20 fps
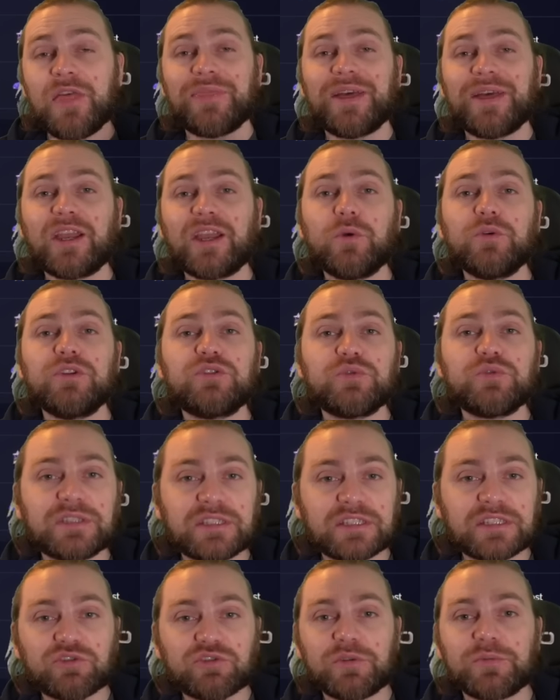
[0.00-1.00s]
Then go into a
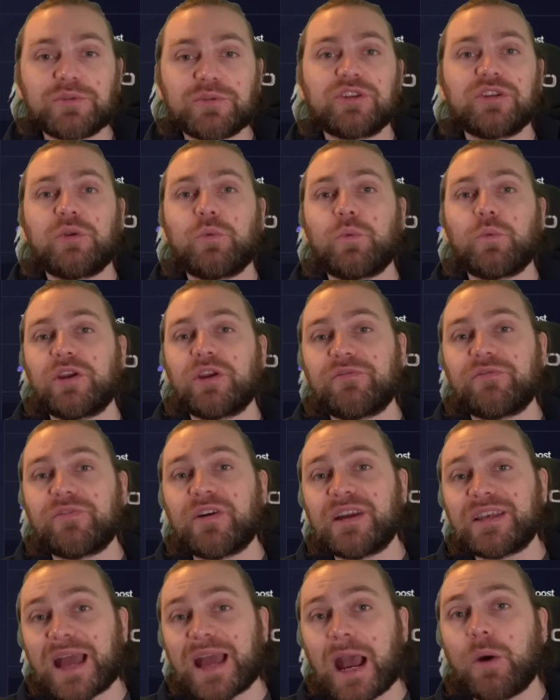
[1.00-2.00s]
description where you'll
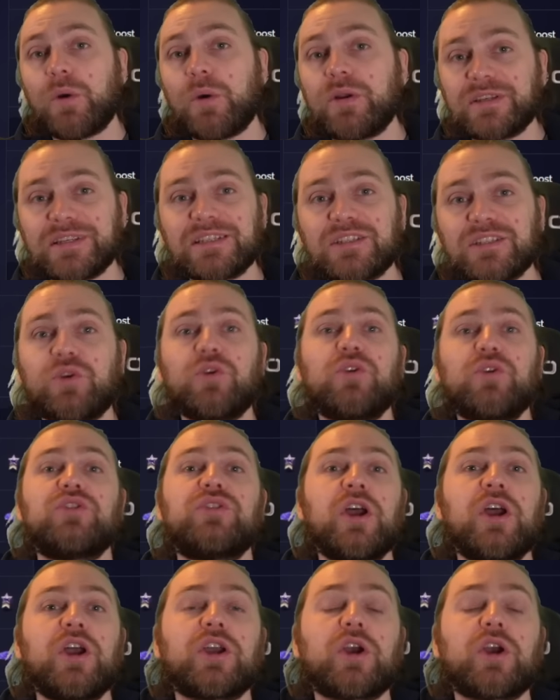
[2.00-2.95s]
find our Discord,